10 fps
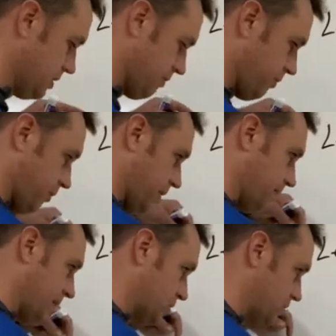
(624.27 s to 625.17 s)
if we want to
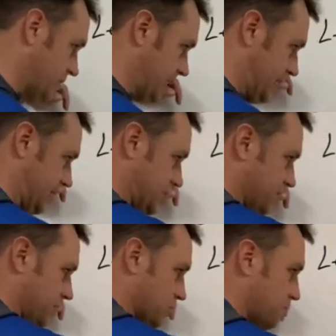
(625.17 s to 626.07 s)
measure it technically. So we
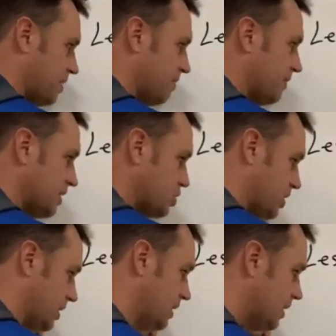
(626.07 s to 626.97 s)
use
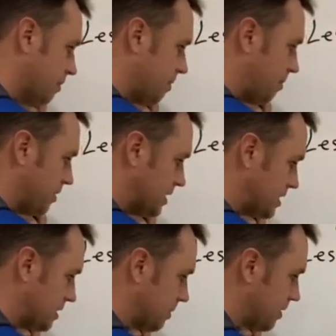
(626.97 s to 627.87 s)
PVG. Remember, this is
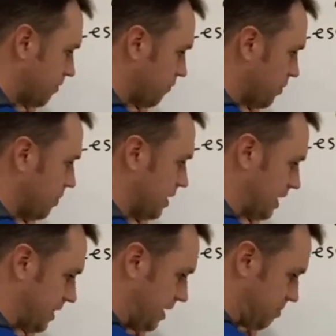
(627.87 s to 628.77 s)
about the fluid, not
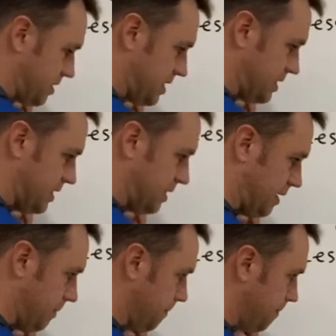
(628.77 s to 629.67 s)
the object that's in there.
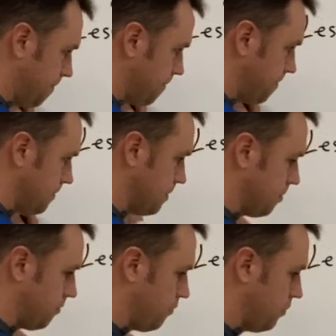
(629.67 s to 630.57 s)

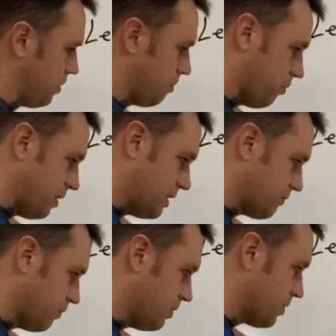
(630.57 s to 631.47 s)
If you're in a more dense
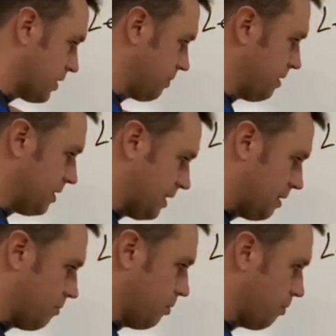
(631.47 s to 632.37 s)
fluid, you're going to be able to get a
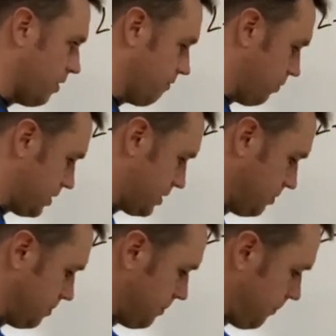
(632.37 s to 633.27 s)
more buoyant force.
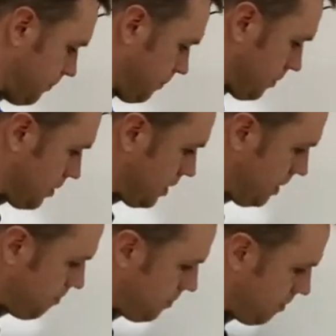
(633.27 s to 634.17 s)

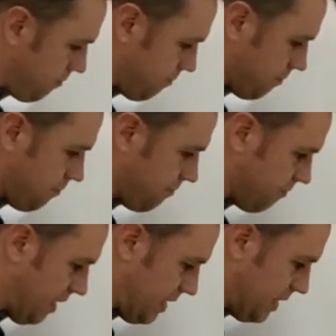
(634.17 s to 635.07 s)
Okay.
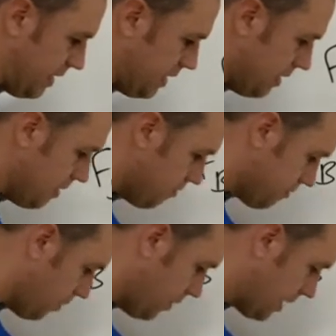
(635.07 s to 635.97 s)
Finally,
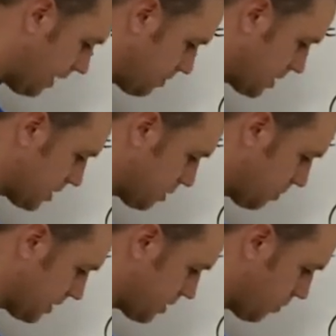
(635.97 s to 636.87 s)
floating objects
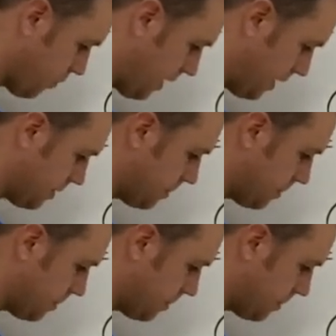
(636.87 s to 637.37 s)
displace their weight.